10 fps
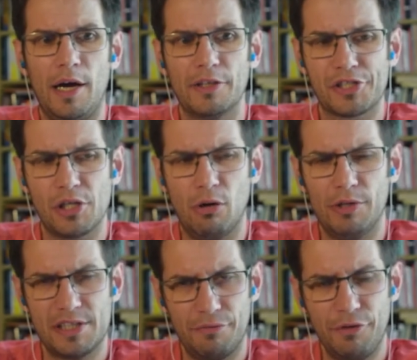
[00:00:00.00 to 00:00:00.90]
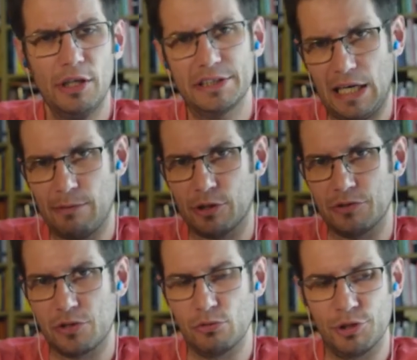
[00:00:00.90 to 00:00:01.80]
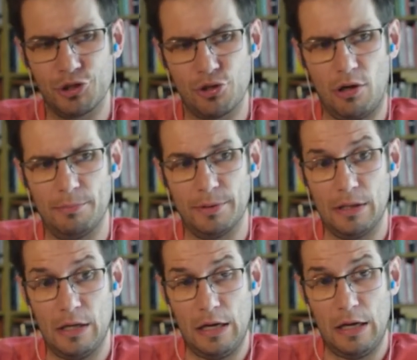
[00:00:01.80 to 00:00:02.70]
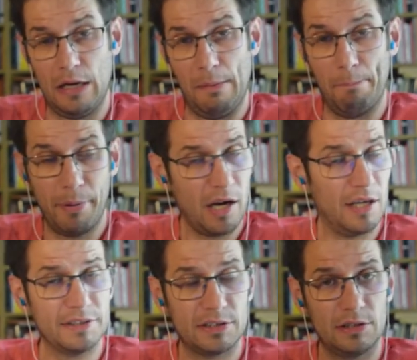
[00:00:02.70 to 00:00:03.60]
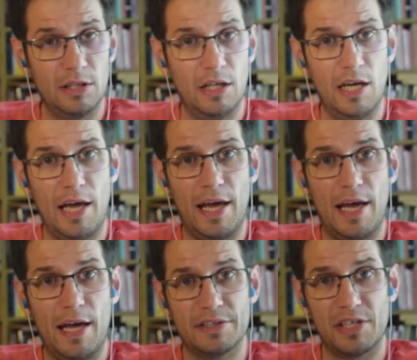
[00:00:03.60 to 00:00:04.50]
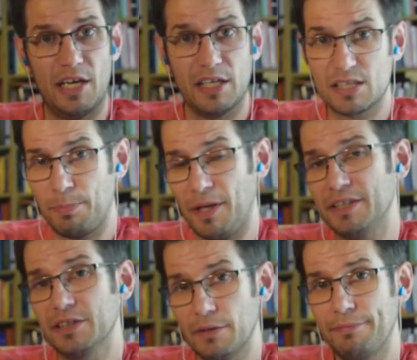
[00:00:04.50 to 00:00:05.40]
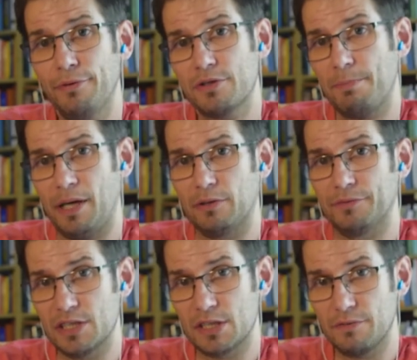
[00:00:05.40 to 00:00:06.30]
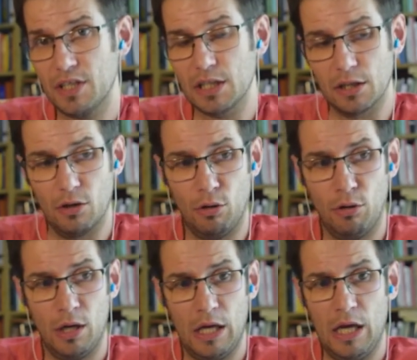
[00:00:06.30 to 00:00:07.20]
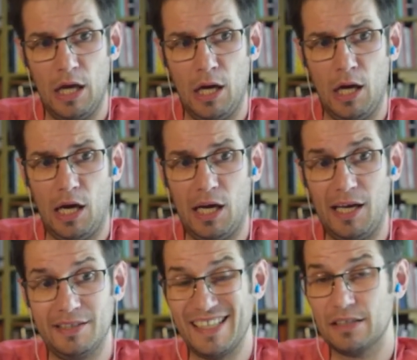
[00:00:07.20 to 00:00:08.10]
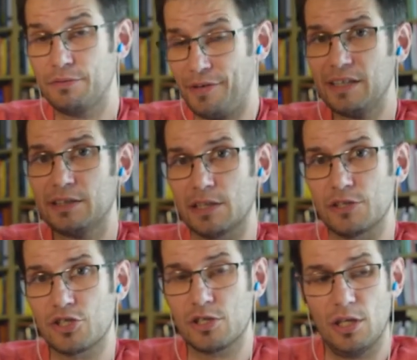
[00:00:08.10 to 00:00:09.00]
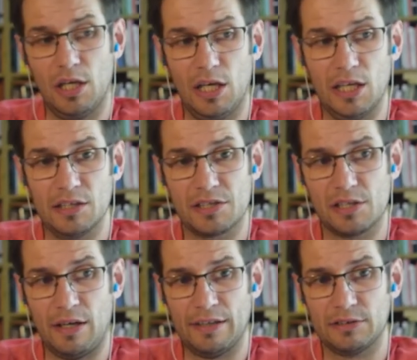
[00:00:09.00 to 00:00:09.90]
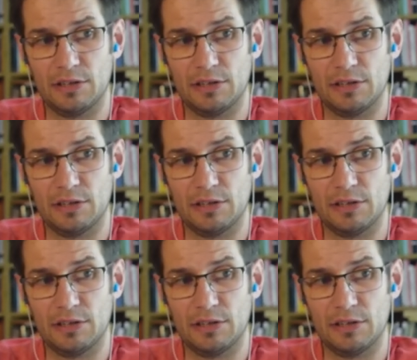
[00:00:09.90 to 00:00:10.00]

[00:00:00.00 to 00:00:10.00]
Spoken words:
So it's a very time-consuming job. But as I explained in the first part of this video, the advantage is that